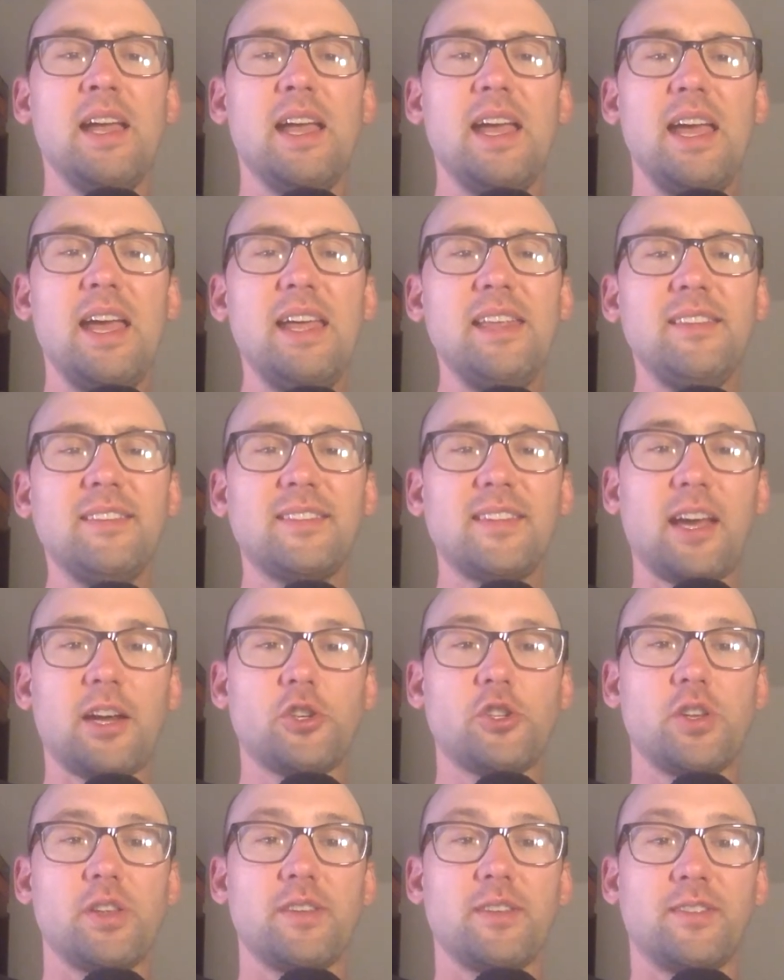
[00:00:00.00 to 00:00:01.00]
In
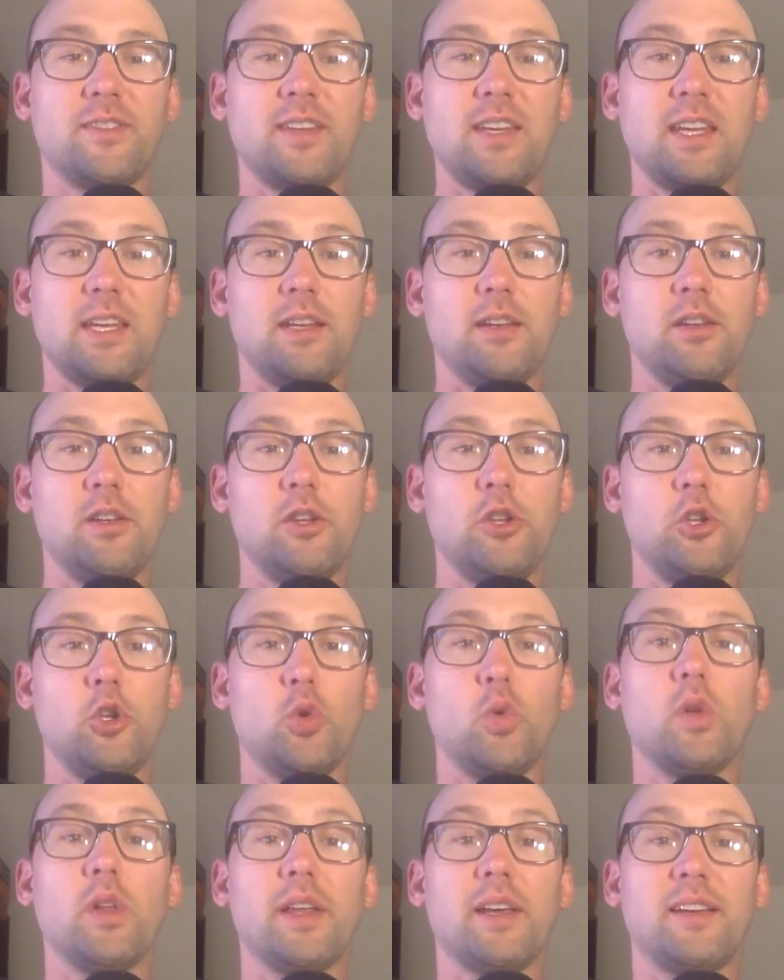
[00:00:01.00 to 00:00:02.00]
Section C,
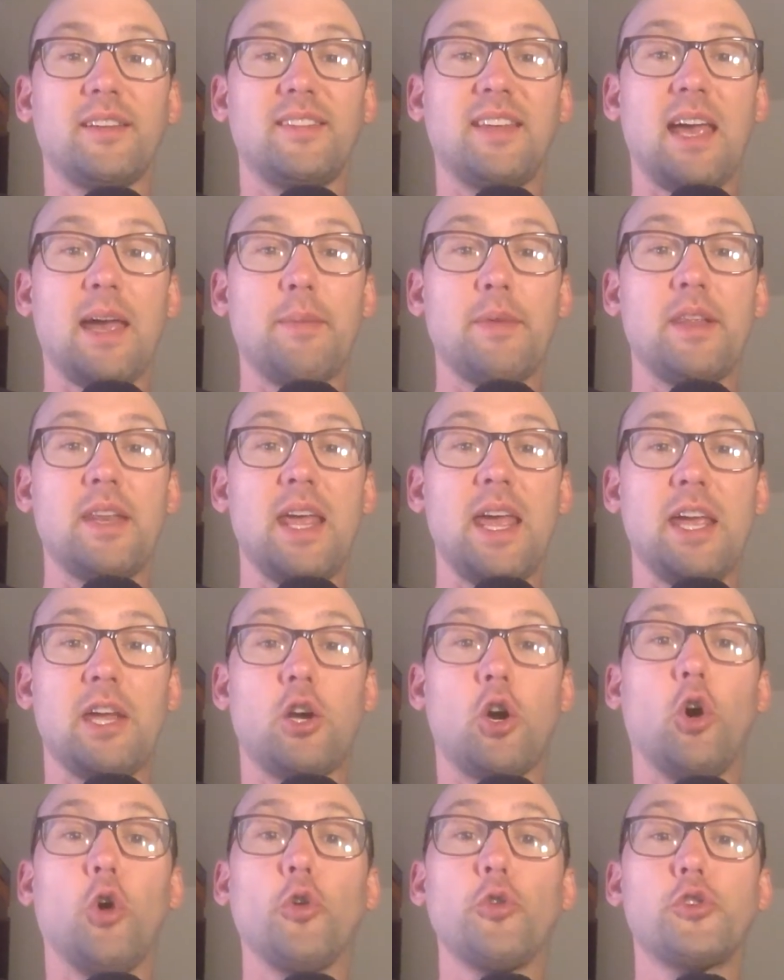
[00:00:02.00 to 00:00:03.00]
you will examine a
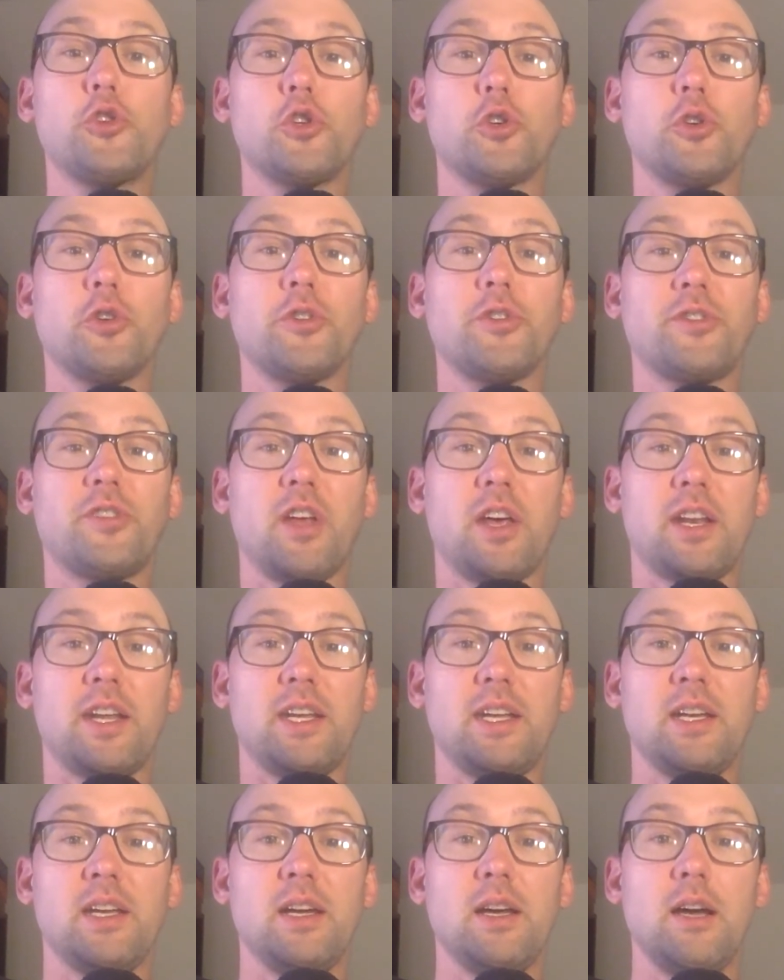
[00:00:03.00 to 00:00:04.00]
cultural
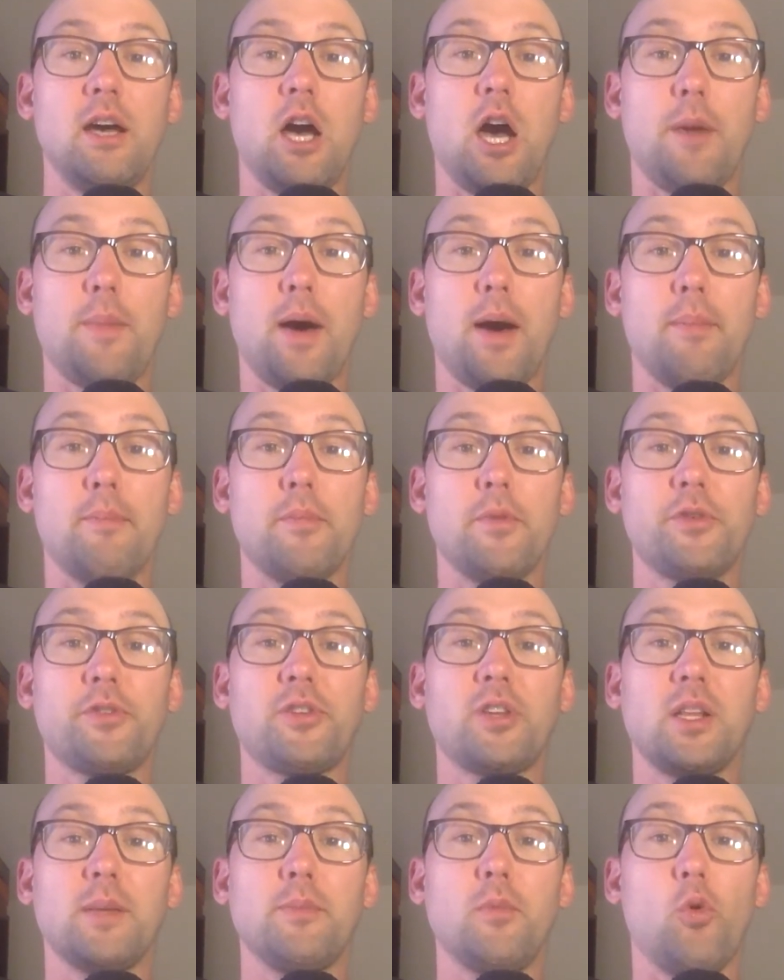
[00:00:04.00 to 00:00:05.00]
study about
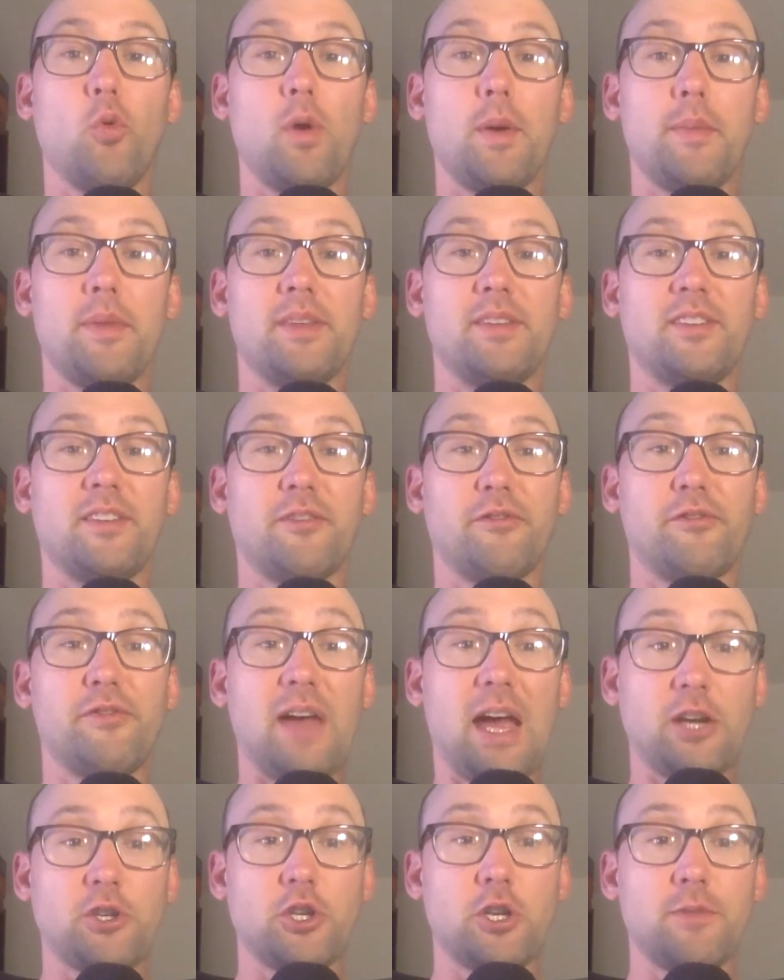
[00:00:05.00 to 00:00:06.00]
Muslim women's
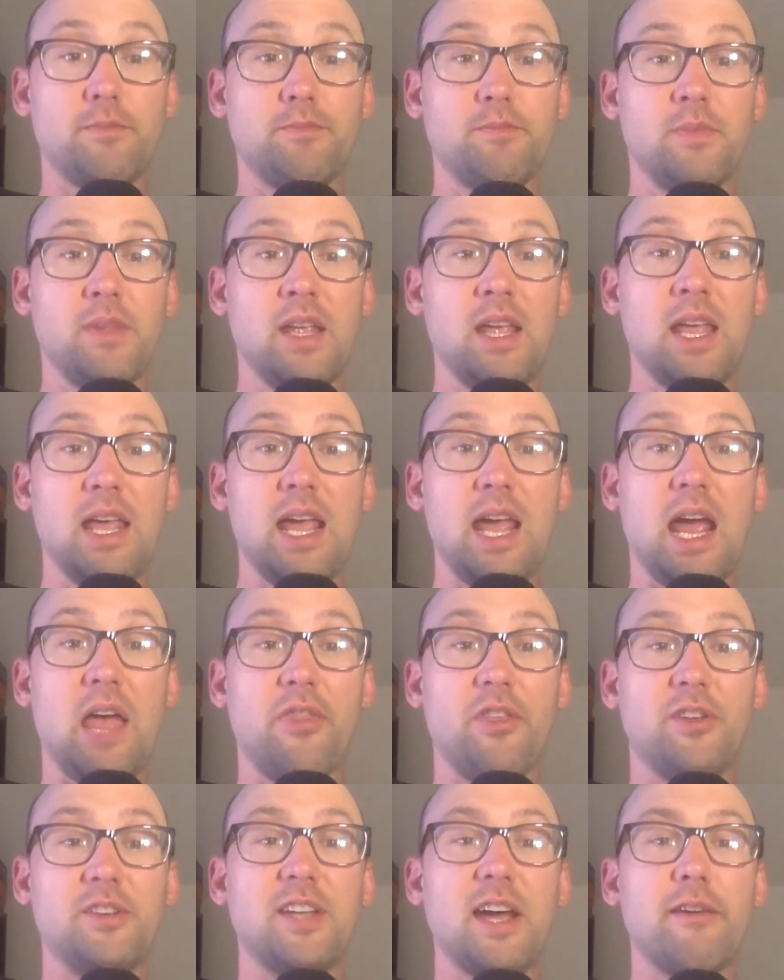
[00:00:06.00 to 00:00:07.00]
fashion and
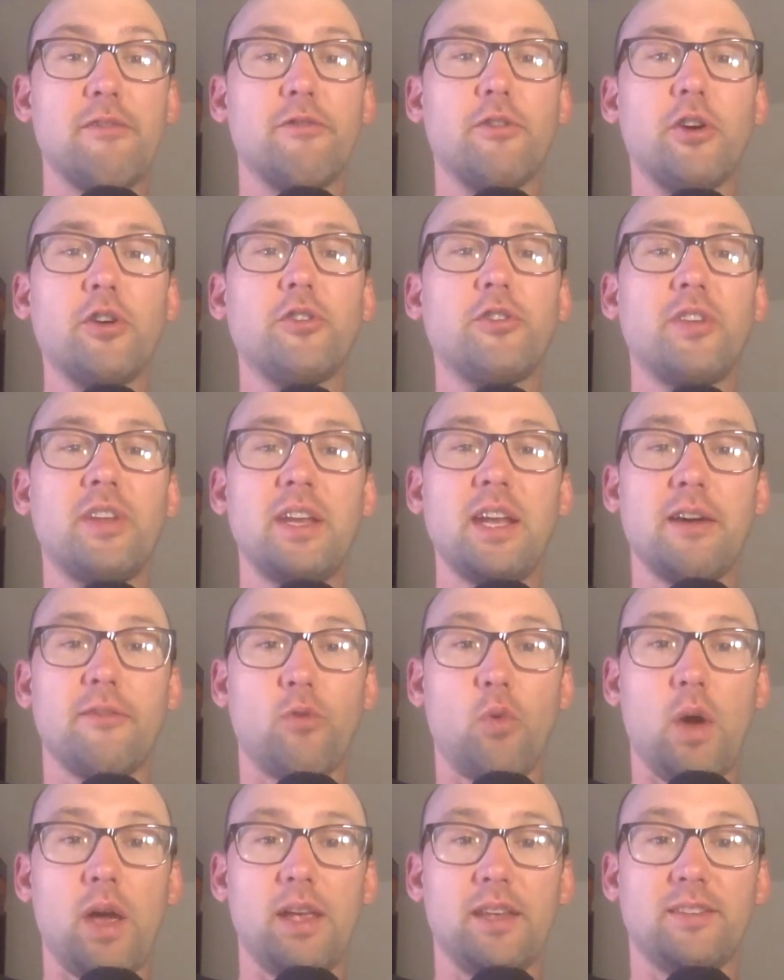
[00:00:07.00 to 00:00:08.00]
the diversity of
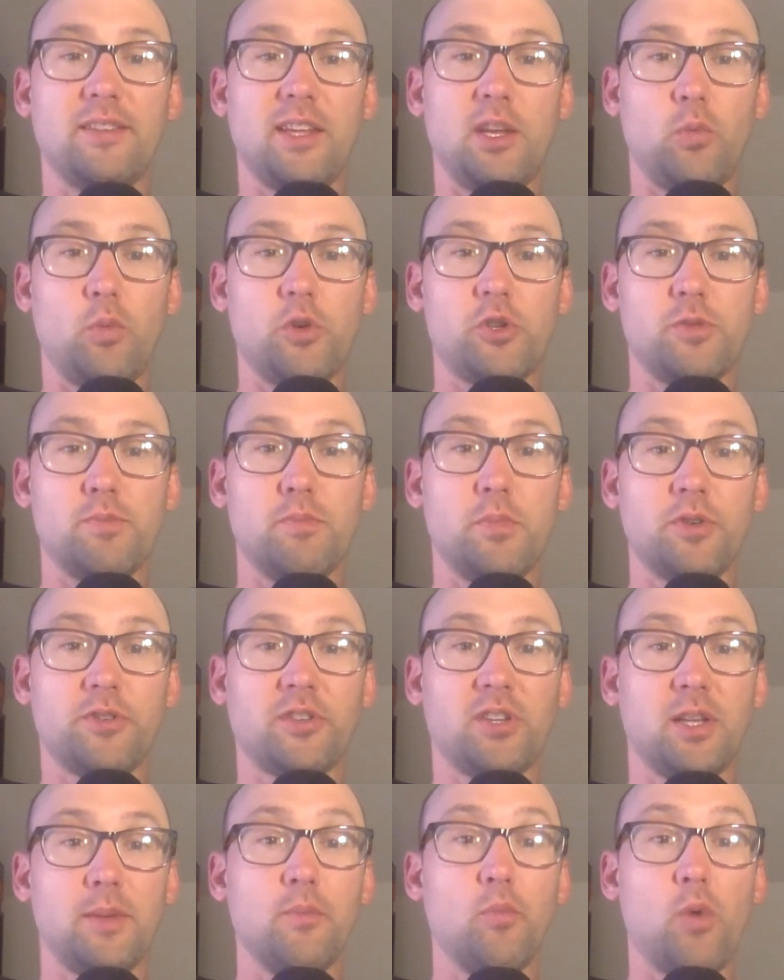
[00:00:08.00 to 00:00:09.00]
ways in which
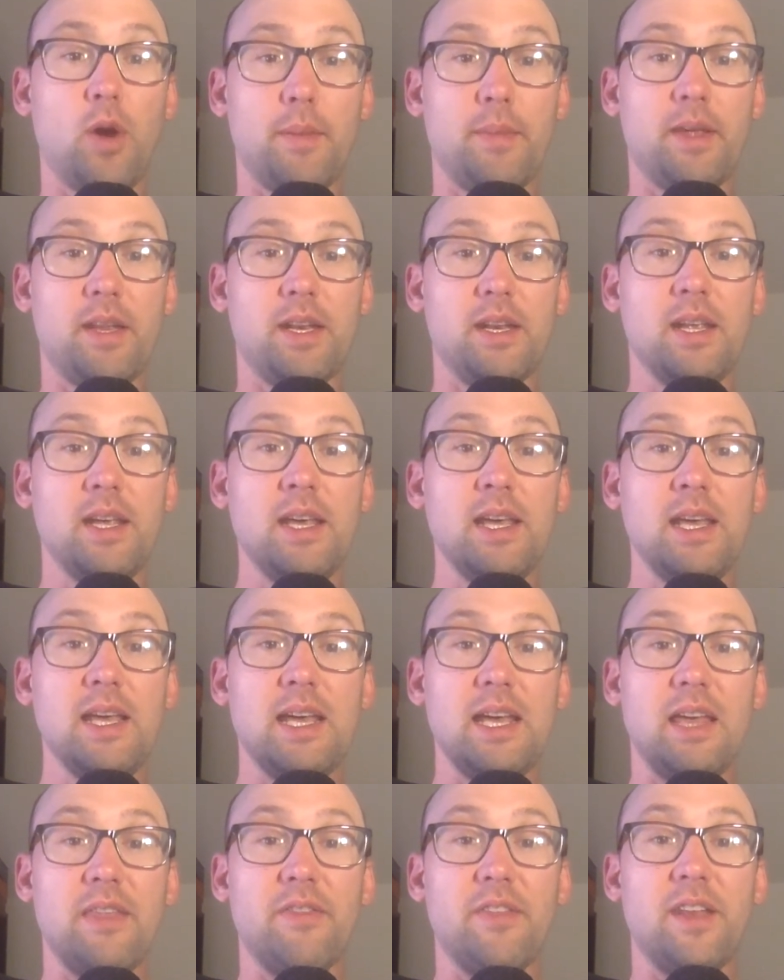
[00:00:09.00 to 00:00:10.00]
Muslim women
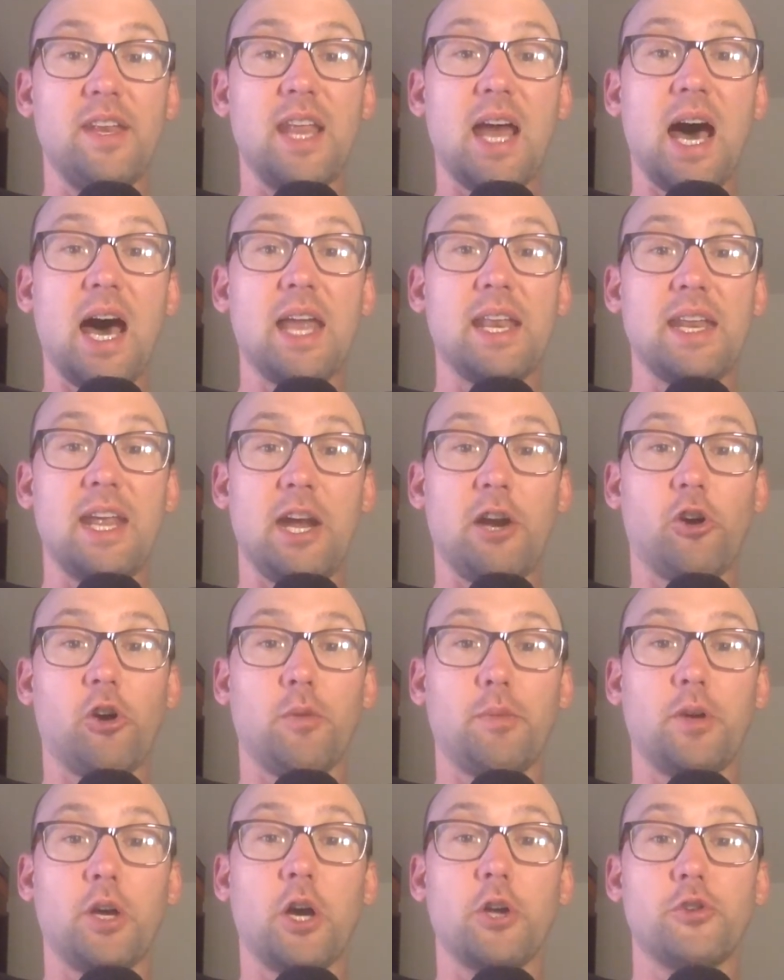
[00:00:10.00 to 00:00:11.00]
in the
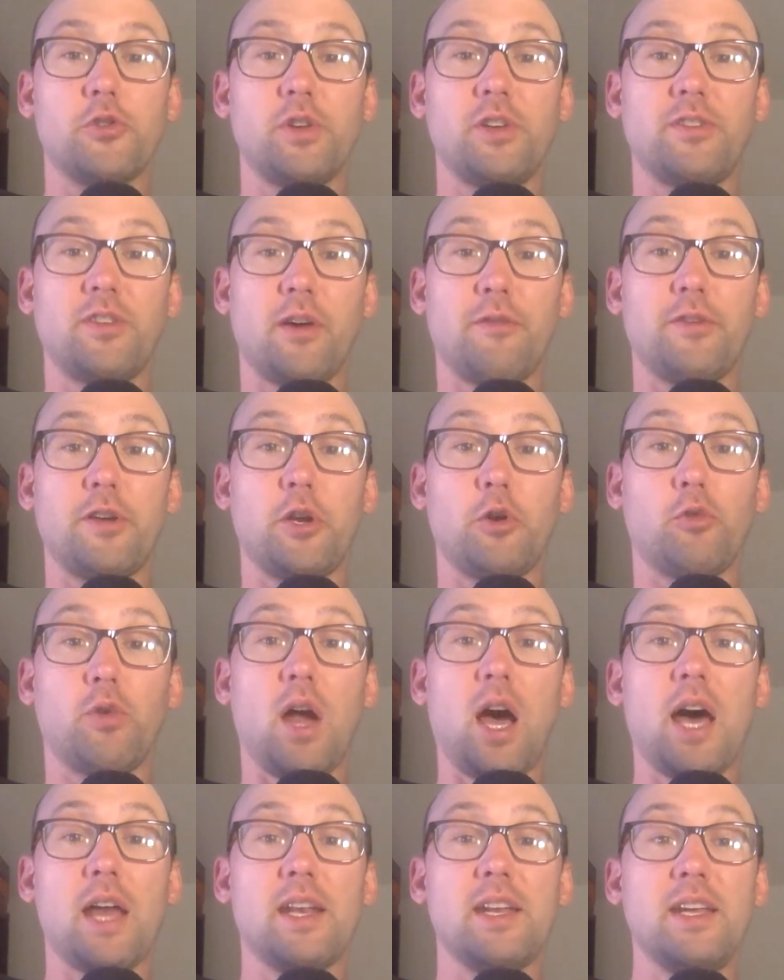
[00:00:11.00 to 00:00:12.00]
non-Arab countries of
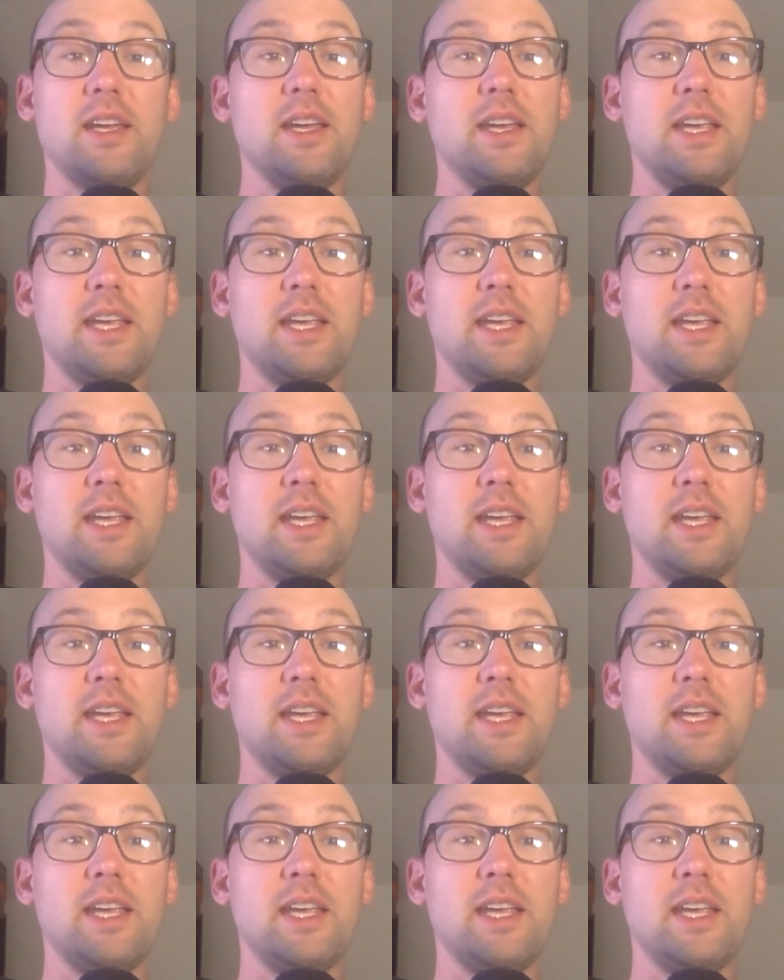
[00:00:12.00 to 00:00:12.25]
Iran,